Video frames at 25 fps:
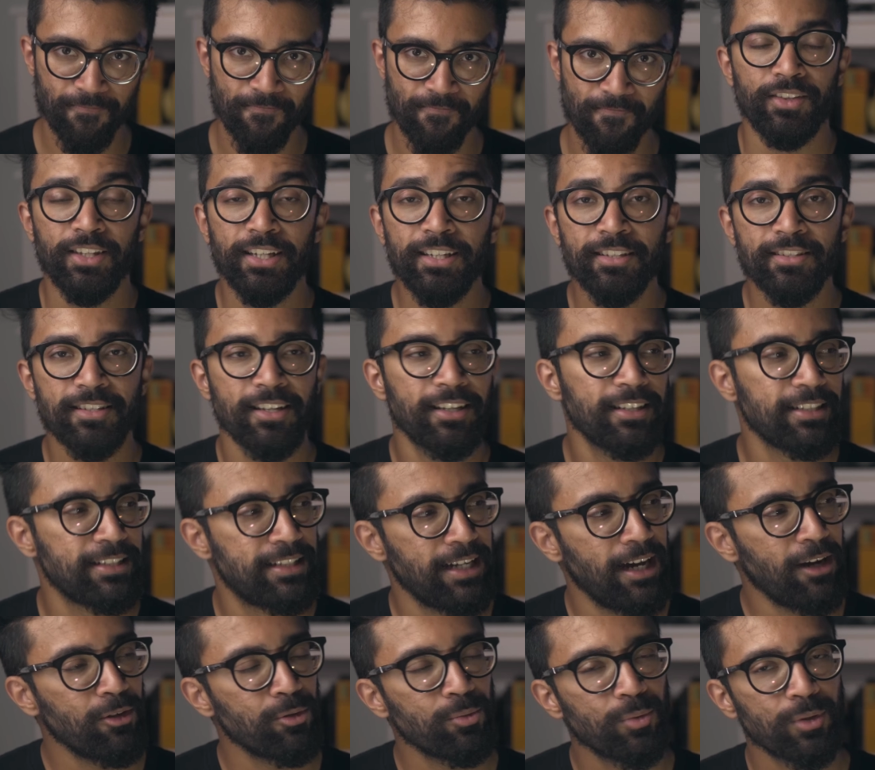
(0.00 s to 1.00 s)
This
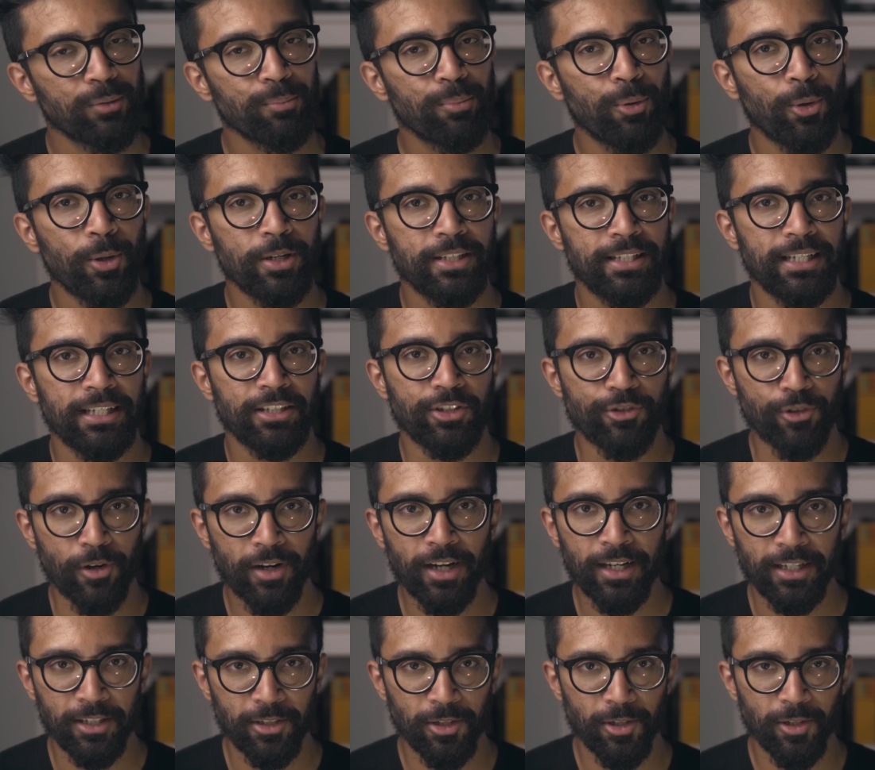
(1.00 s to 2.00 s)
downward-pointing
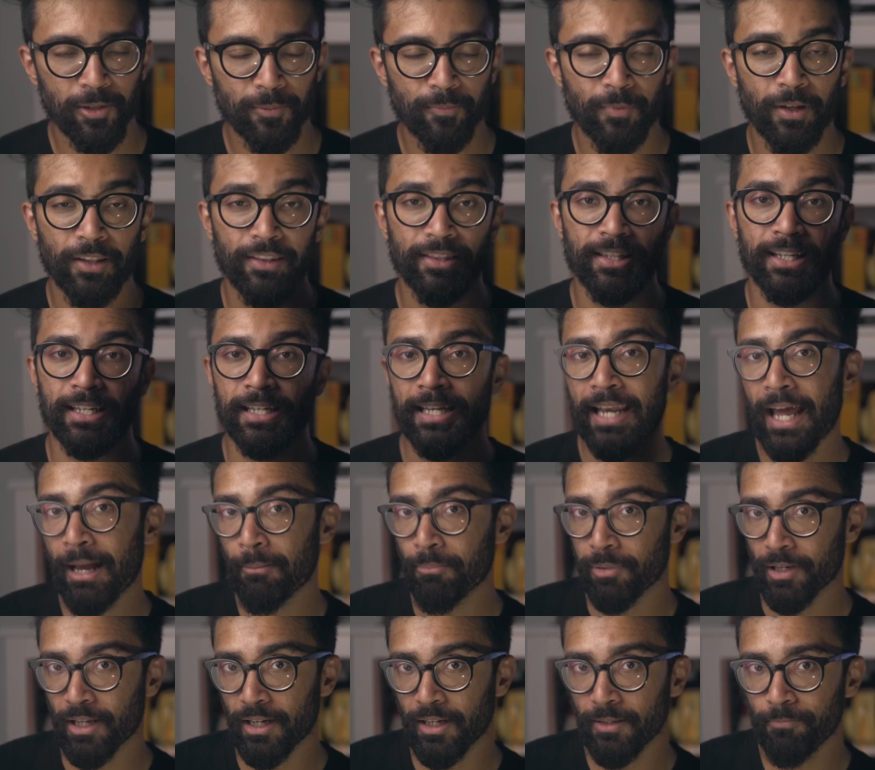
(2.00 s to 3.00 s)
triangle, the
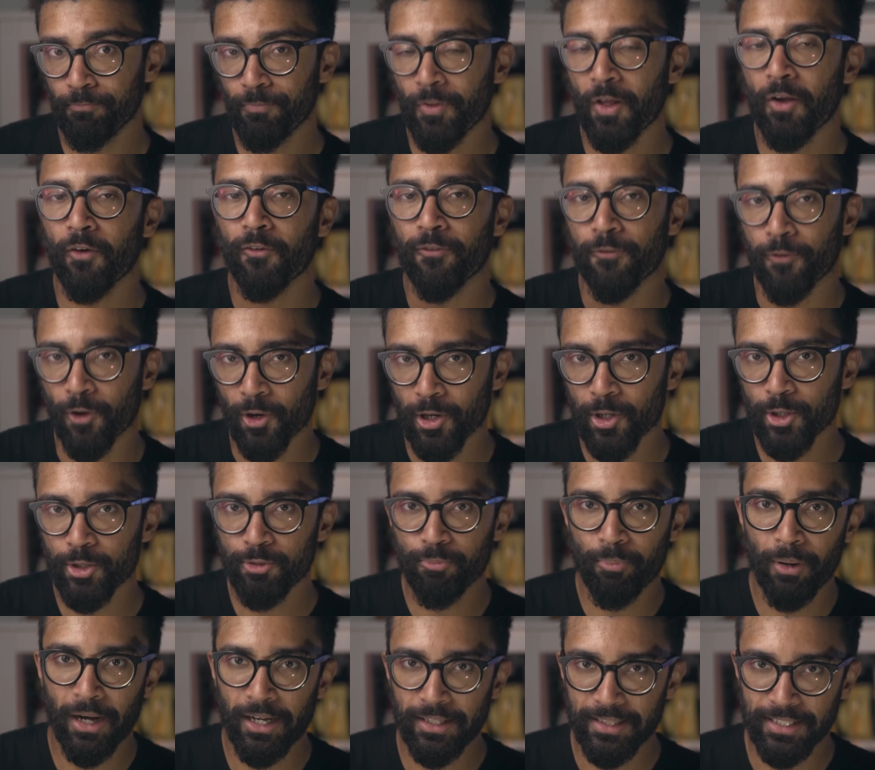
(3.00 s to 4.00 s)
nabla,
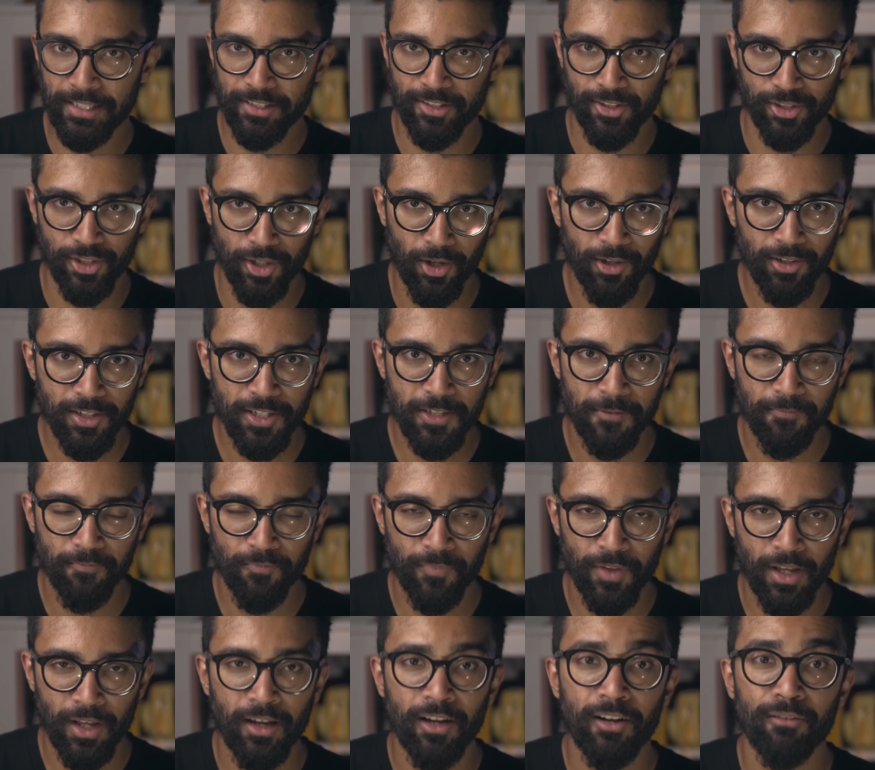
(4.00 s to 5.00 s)
followed by this dot,
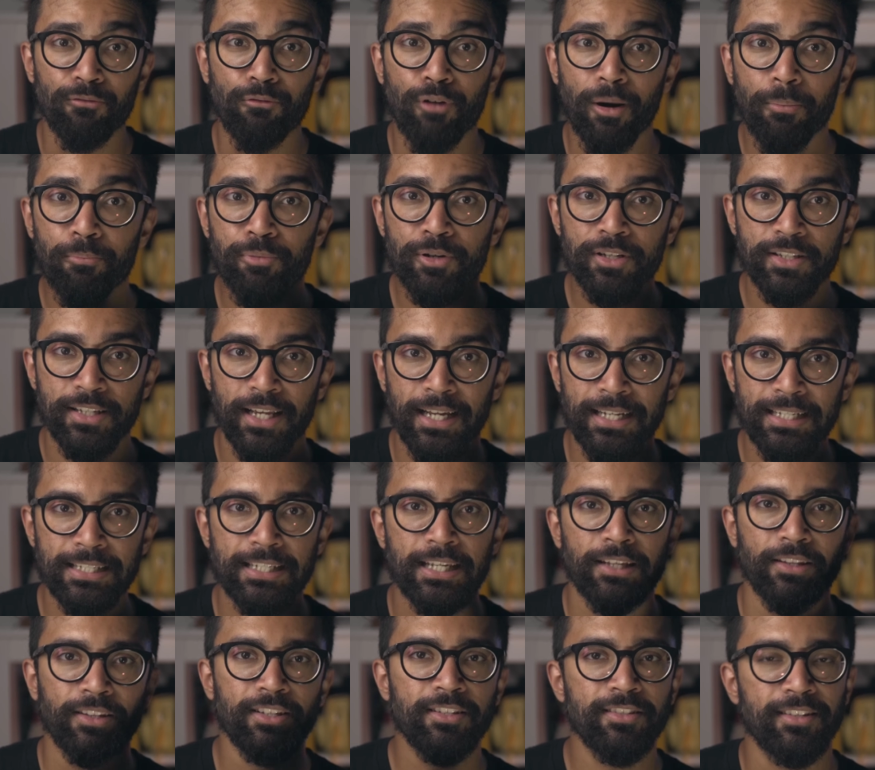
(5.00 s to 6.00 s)
represent
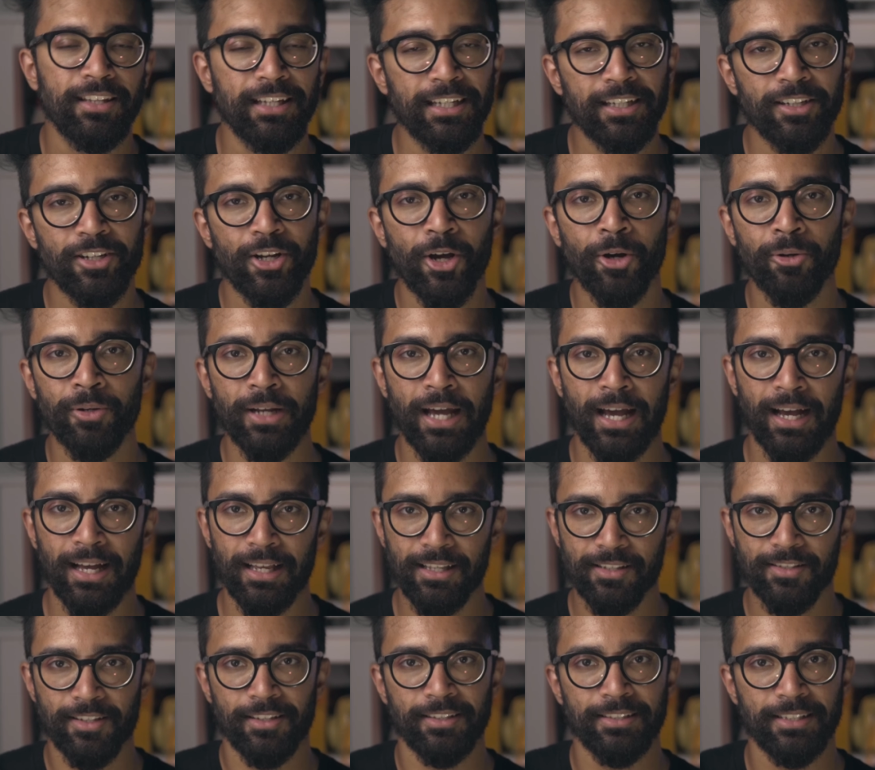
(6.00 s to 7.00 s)
this thing known
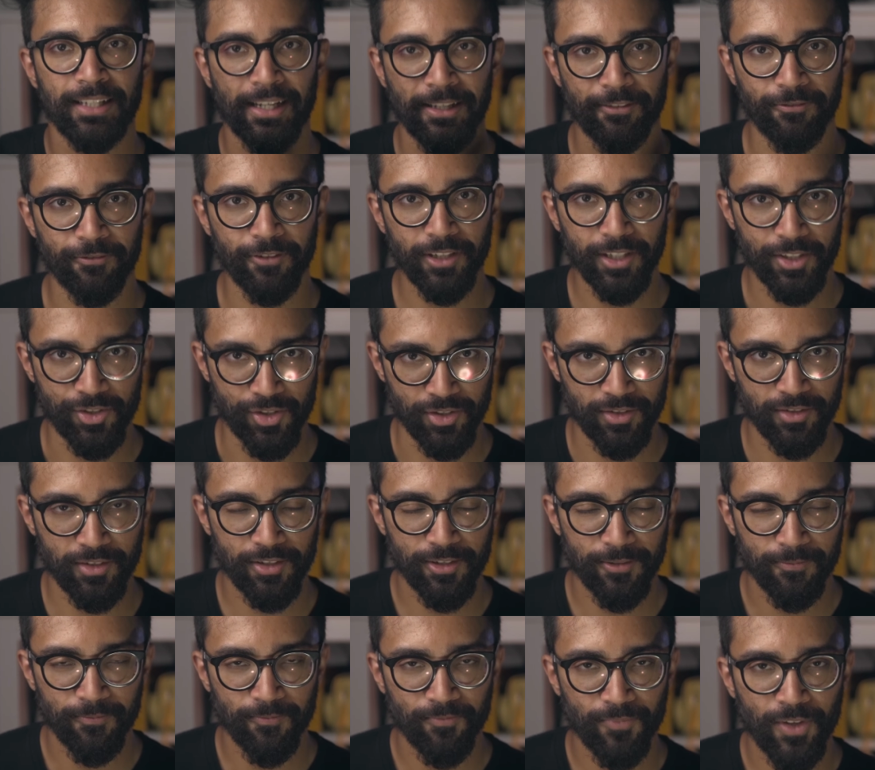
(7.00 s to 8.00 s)
as
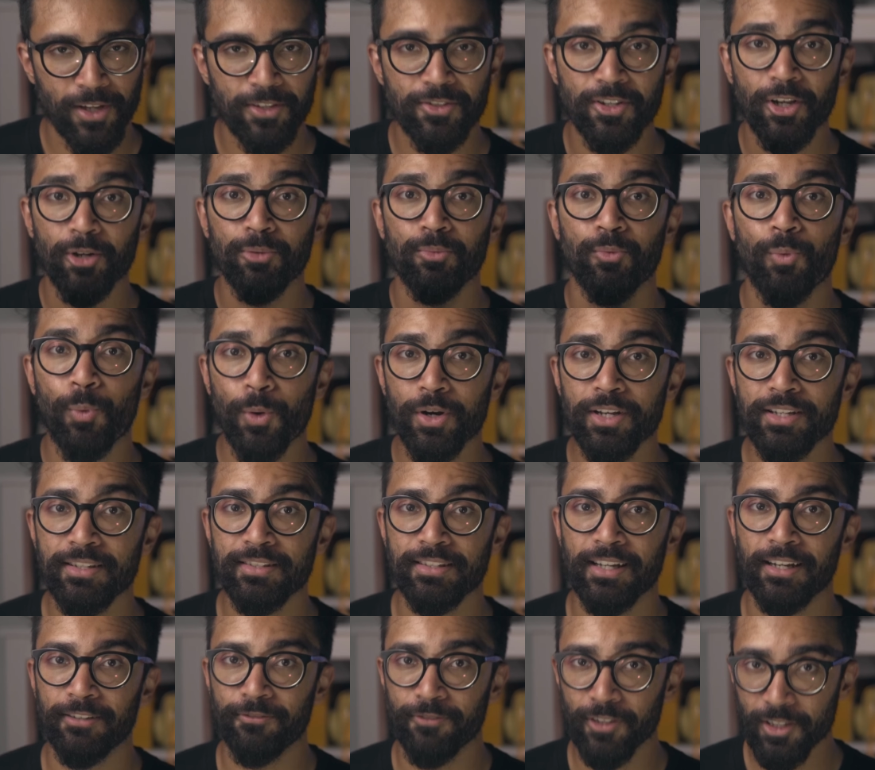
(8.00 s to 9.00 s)
divergence. So what does
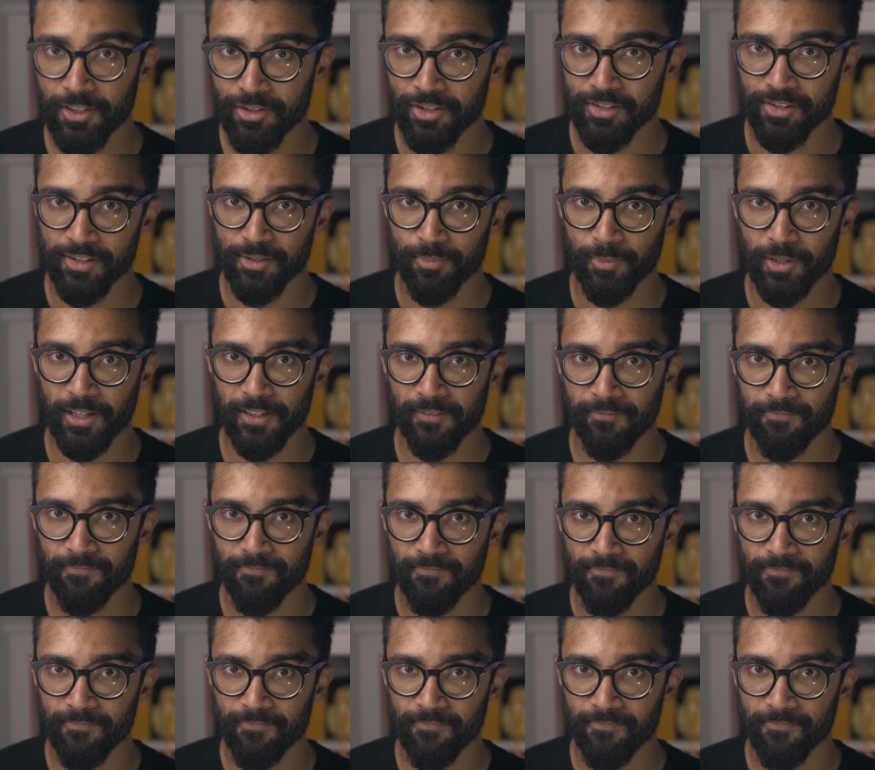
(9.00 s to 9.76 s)
divergence mean?